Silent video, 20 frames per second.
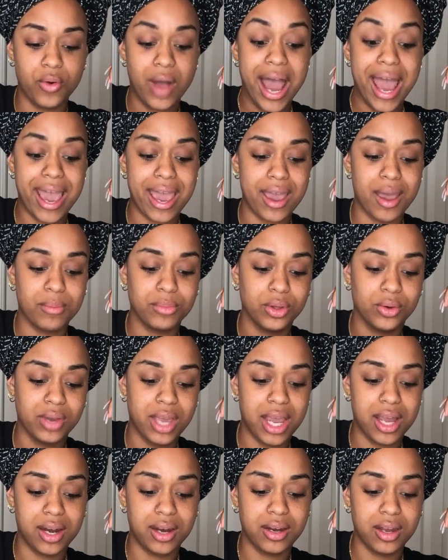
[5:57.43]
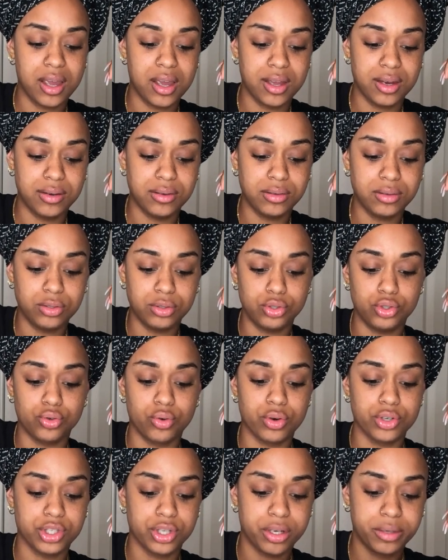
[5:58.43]
I am located in
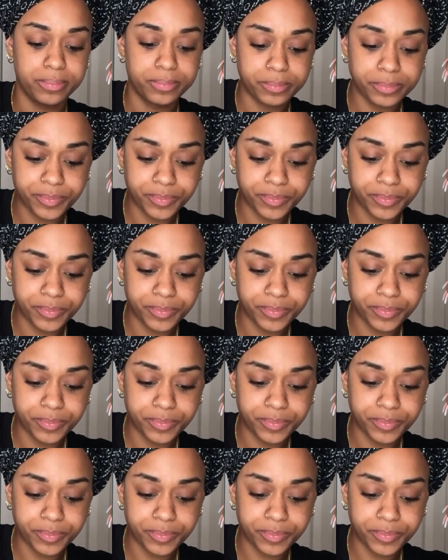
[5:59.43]
Georgia,